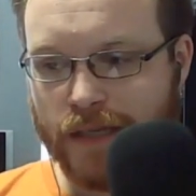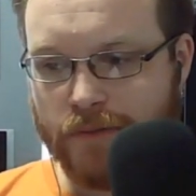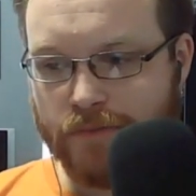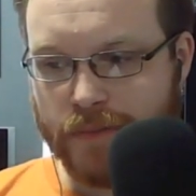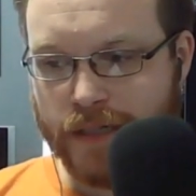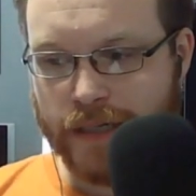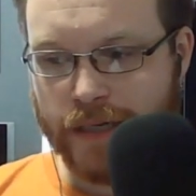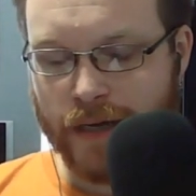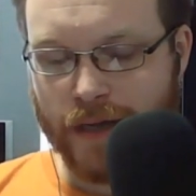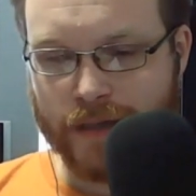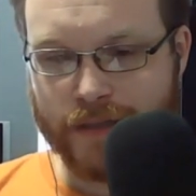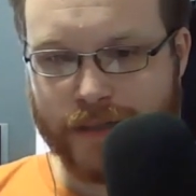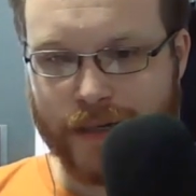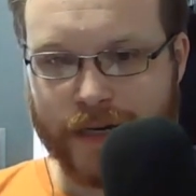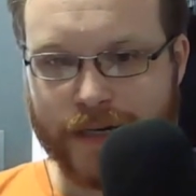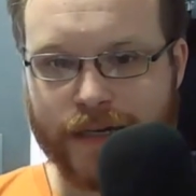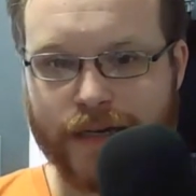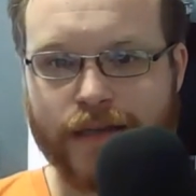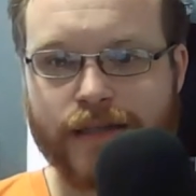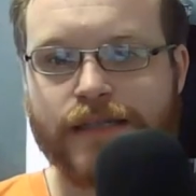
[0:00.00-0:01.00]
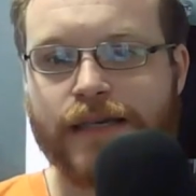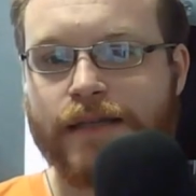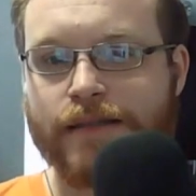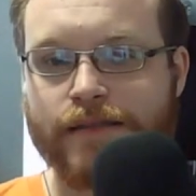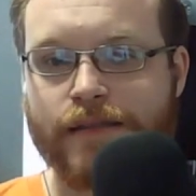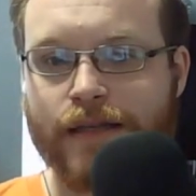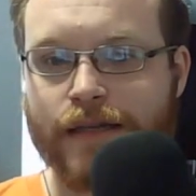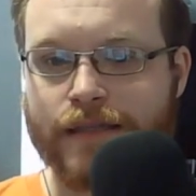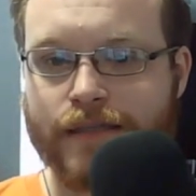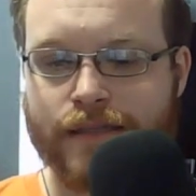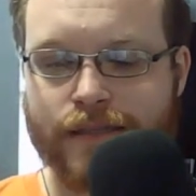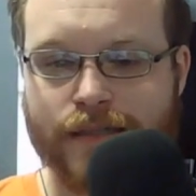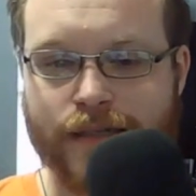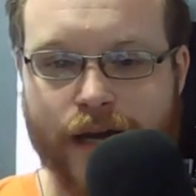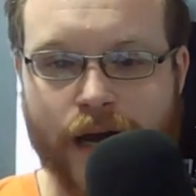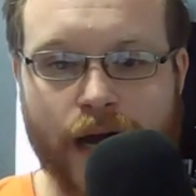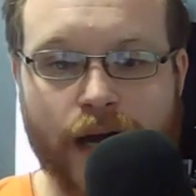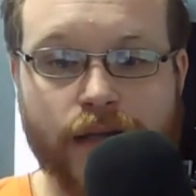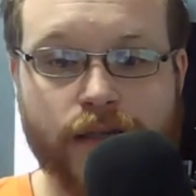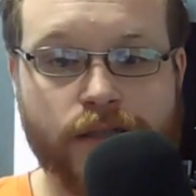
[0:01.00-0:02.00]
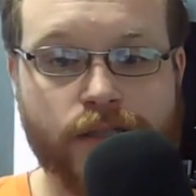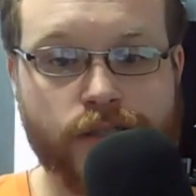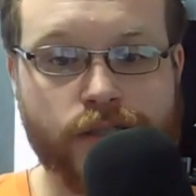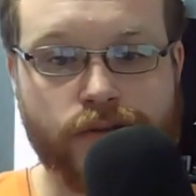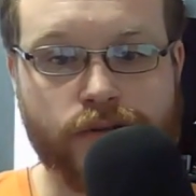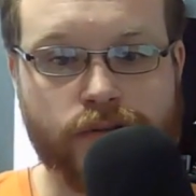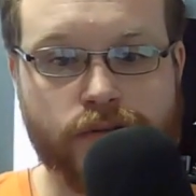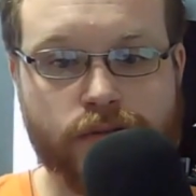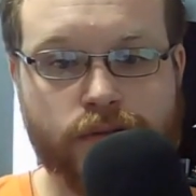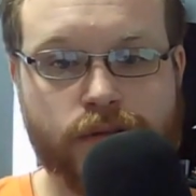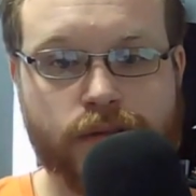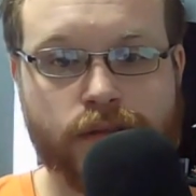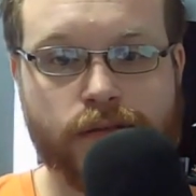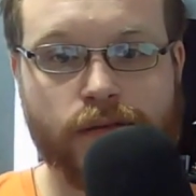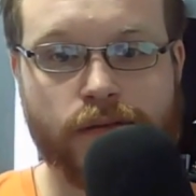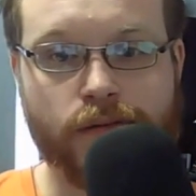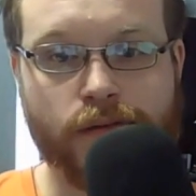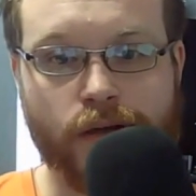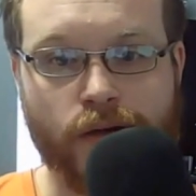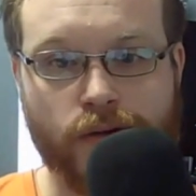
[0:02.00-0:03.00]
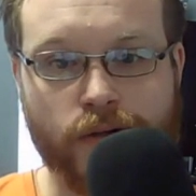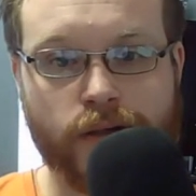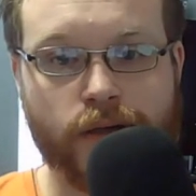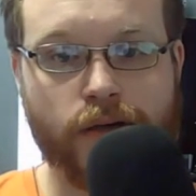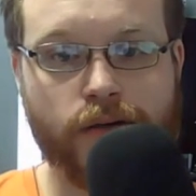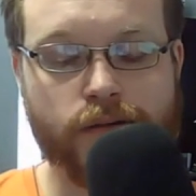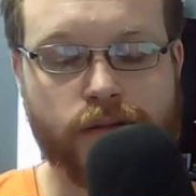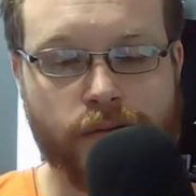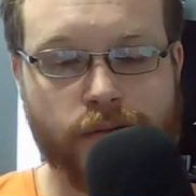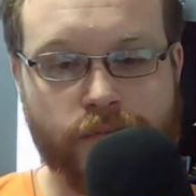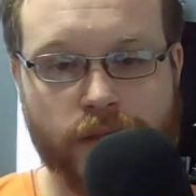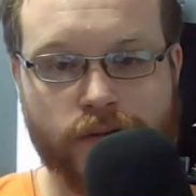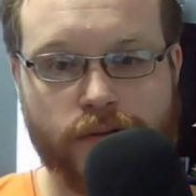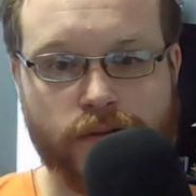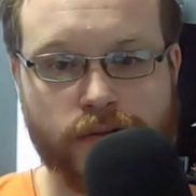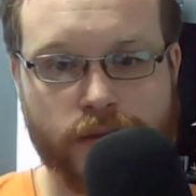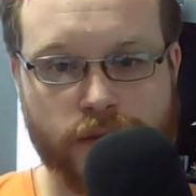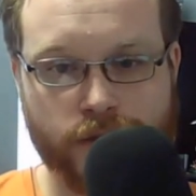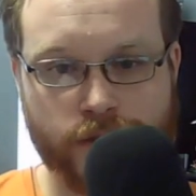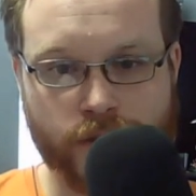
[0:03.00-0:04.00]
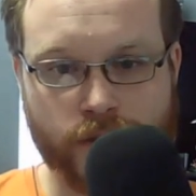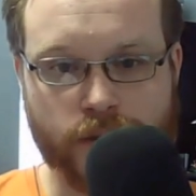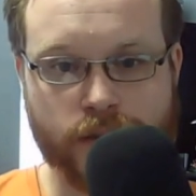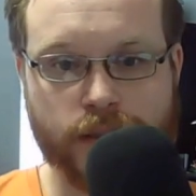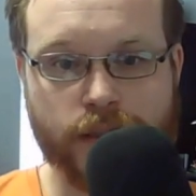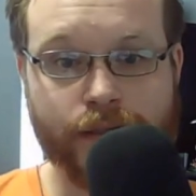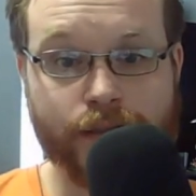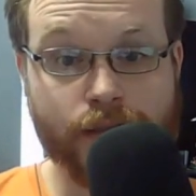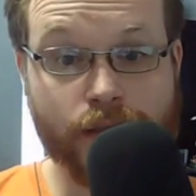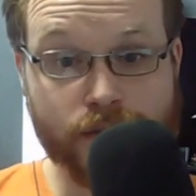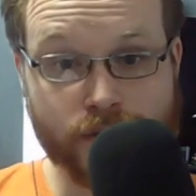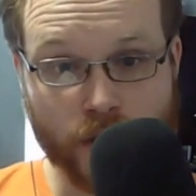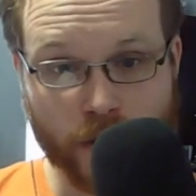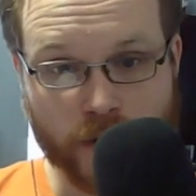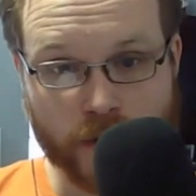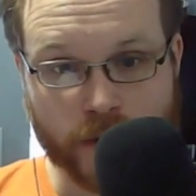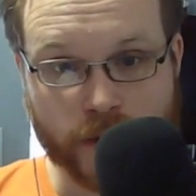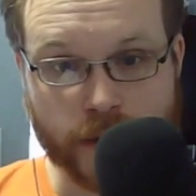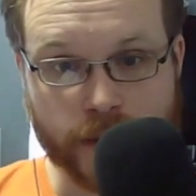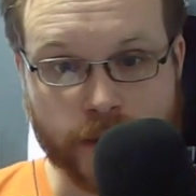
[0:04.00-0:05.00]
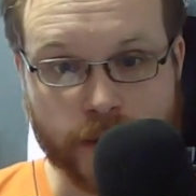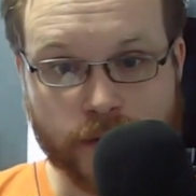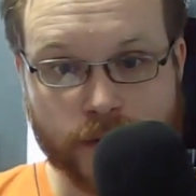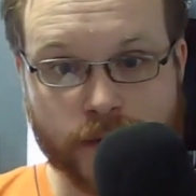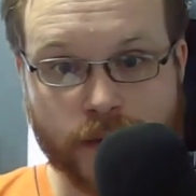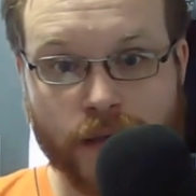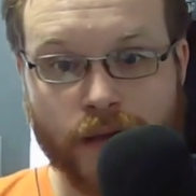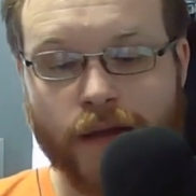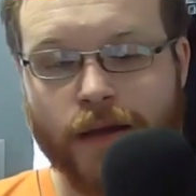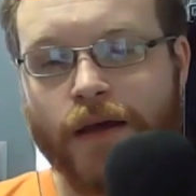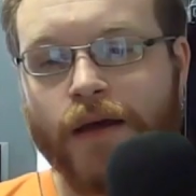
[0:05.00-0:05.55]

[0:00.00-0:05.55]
Because, like I said, let's not use the logo in the middle of the jersey as a target,